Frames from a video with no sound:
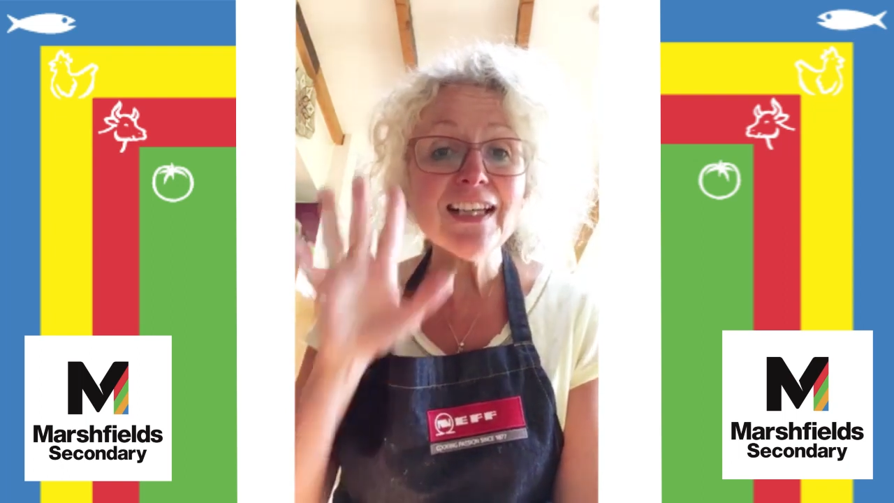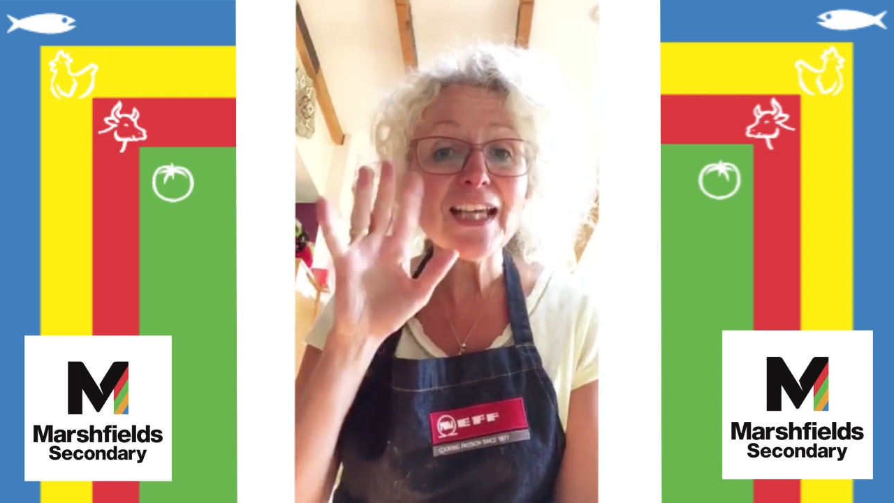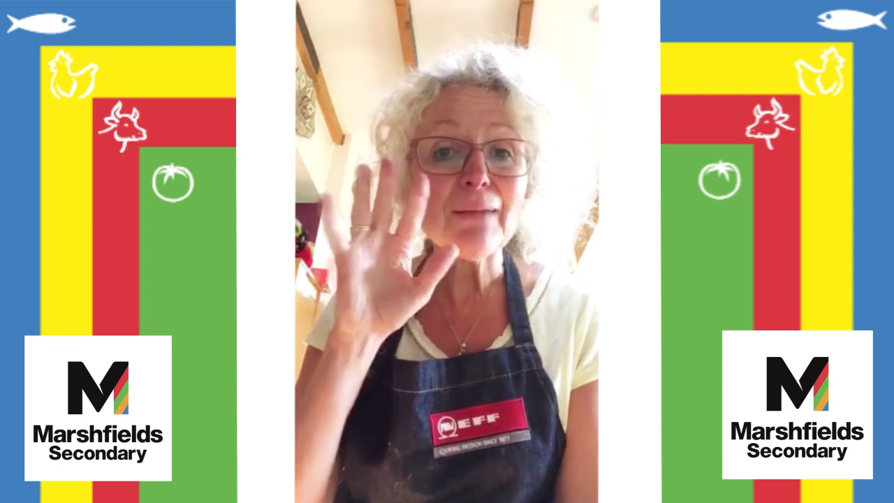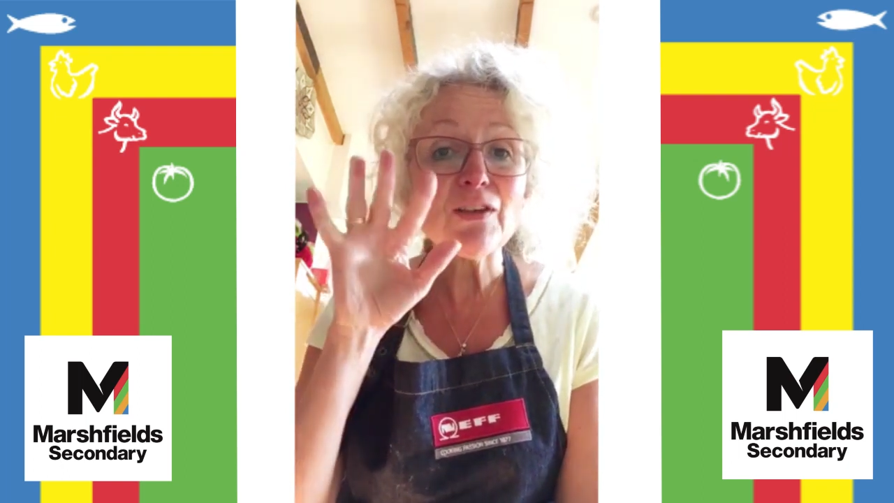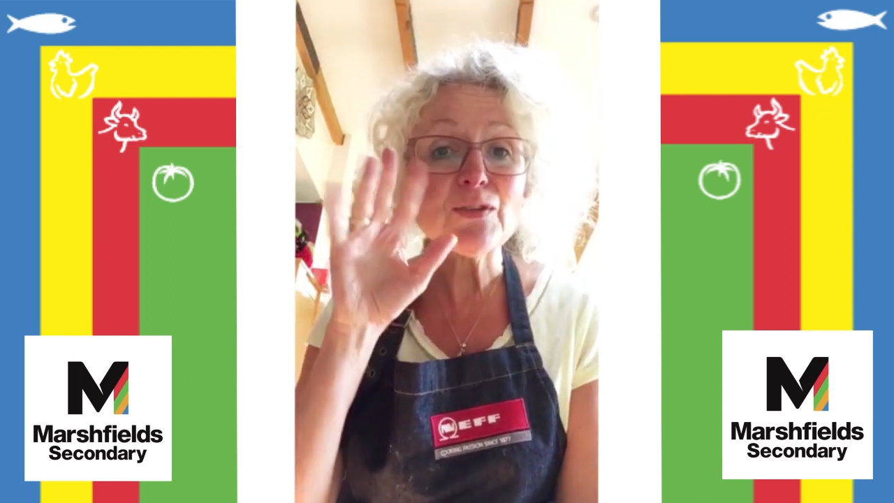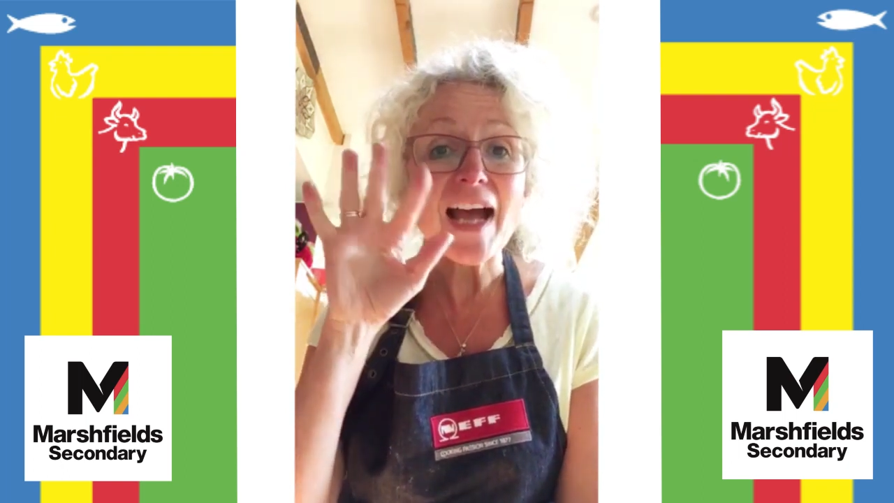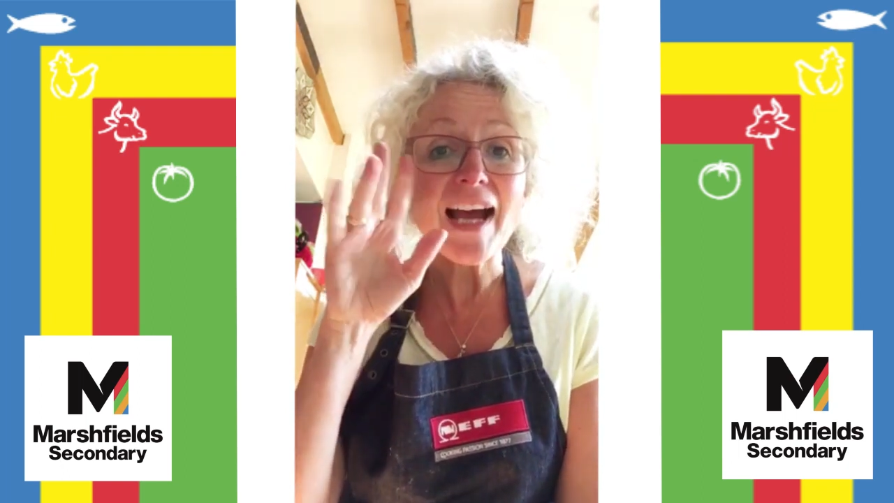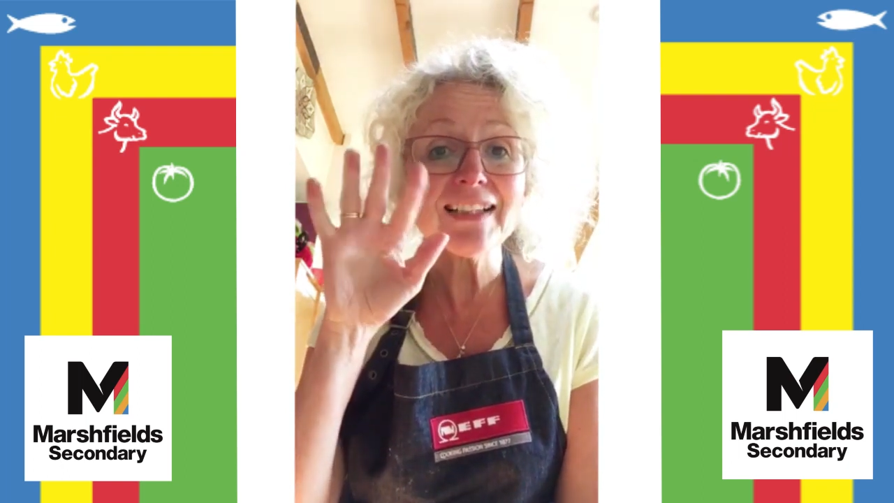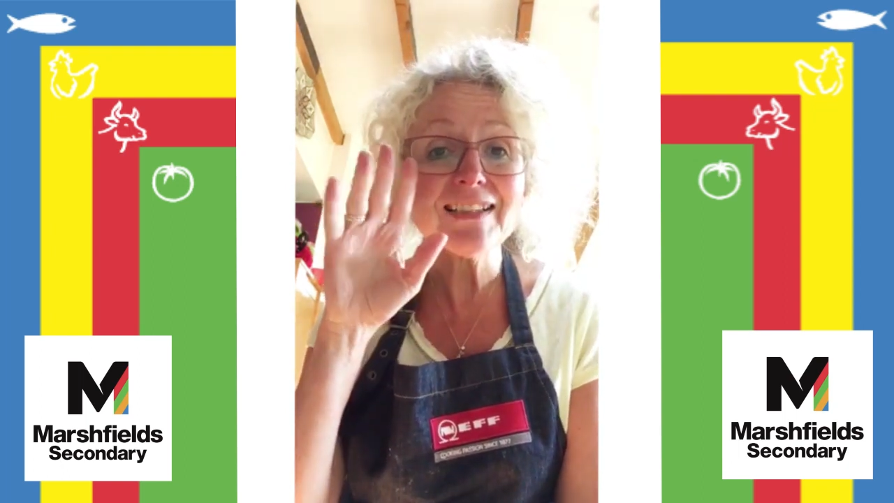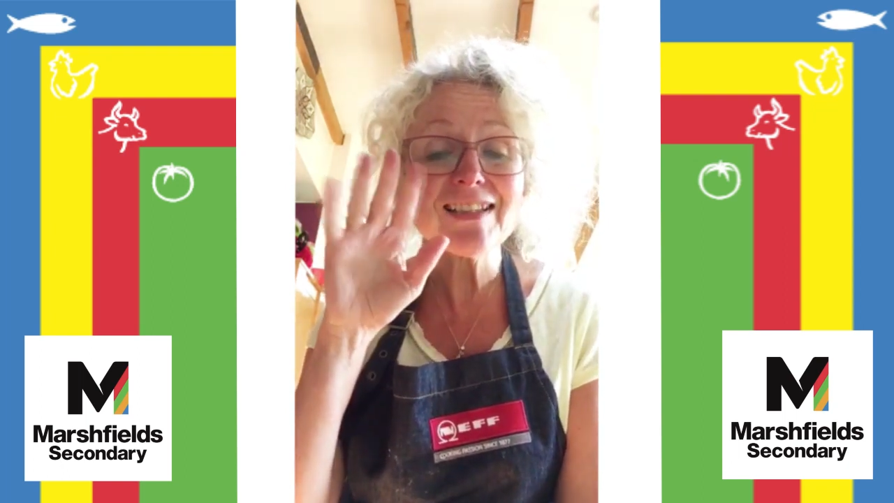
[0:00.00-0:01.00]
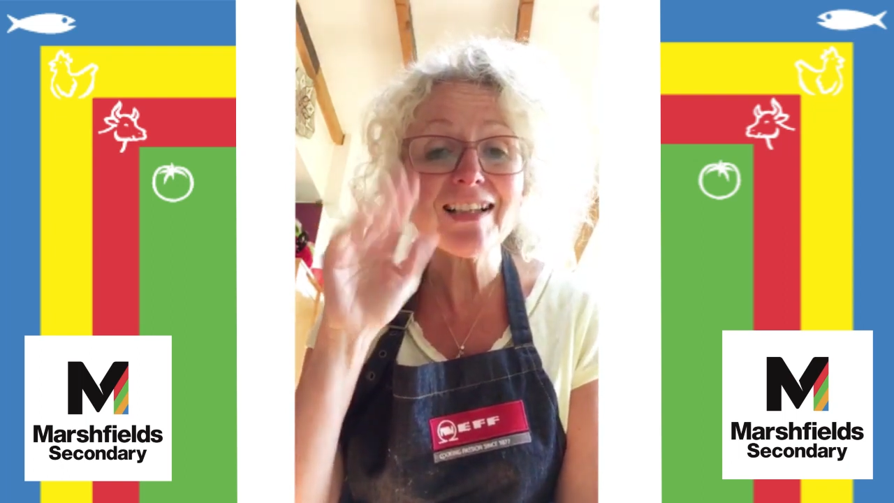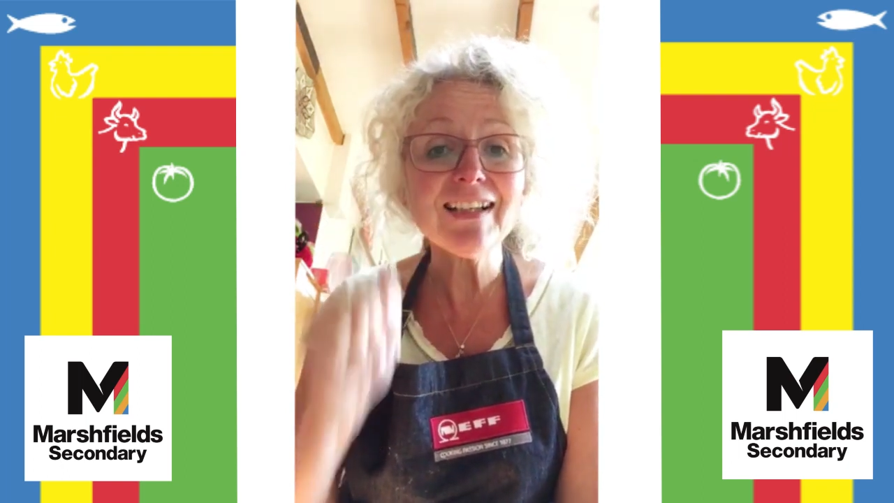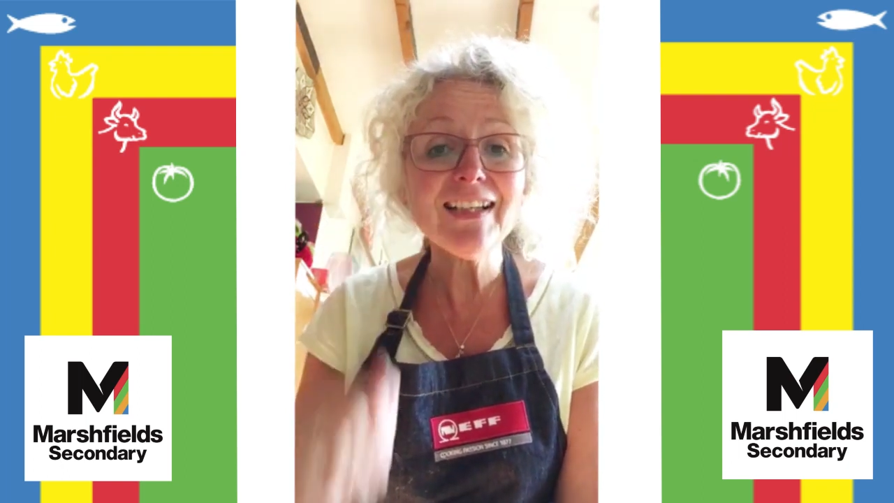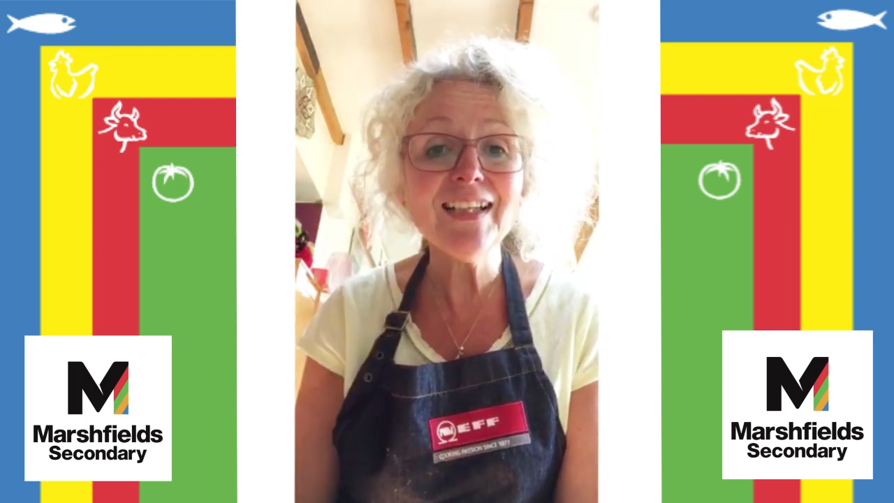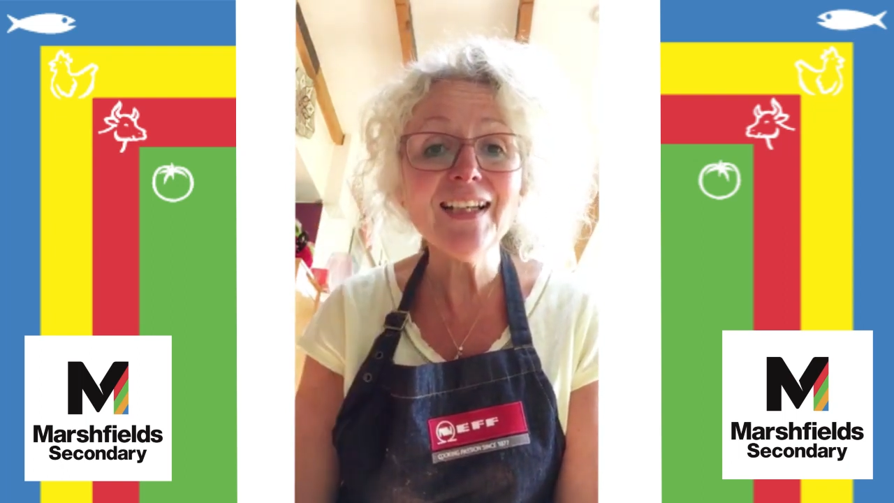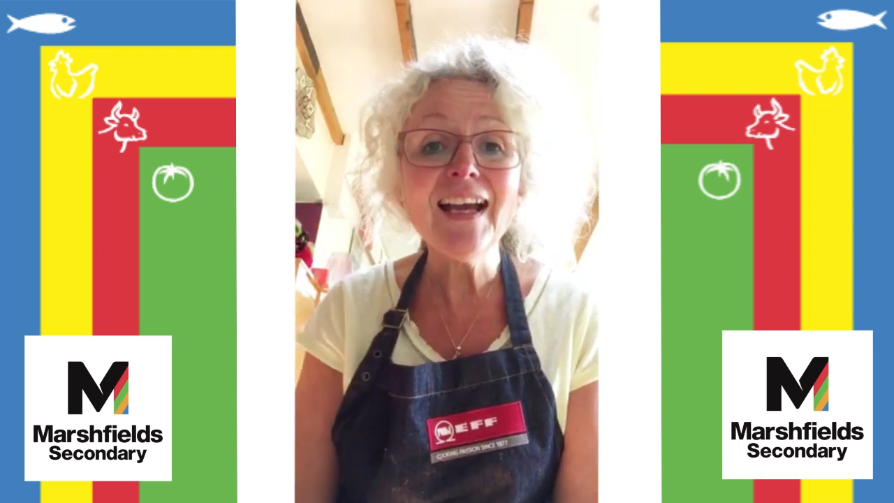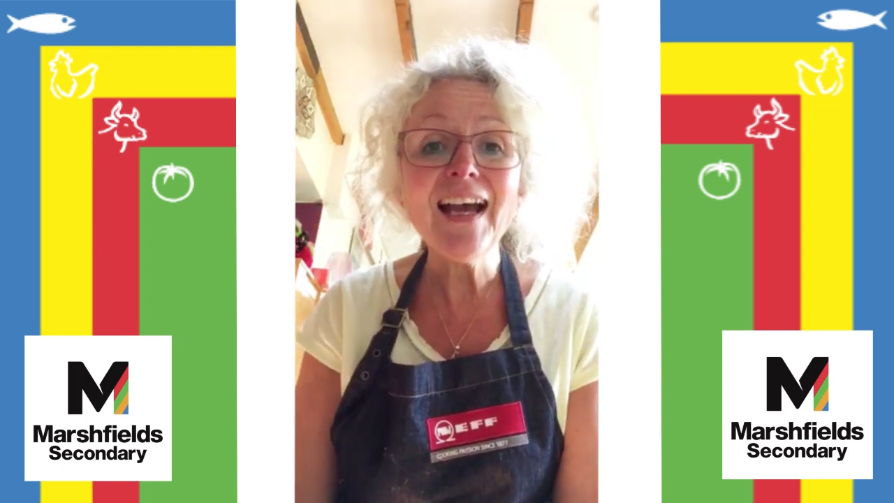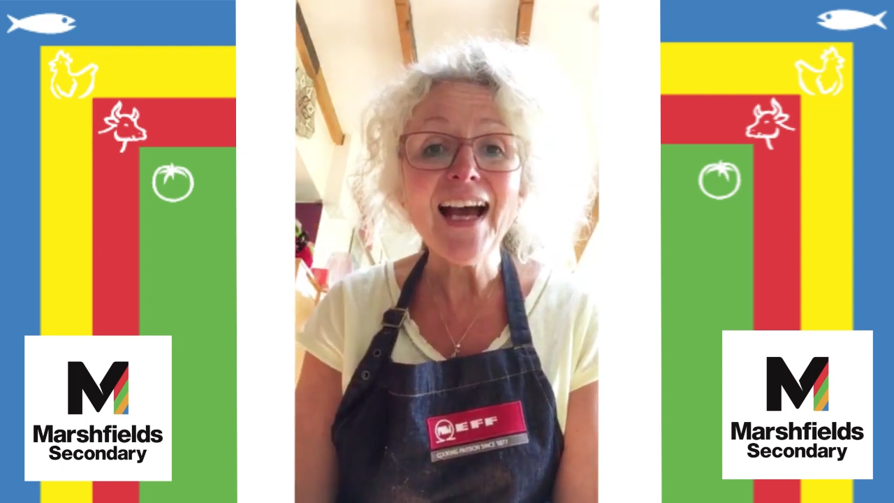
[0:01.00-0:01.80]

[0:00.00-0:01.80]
keep those hands clean,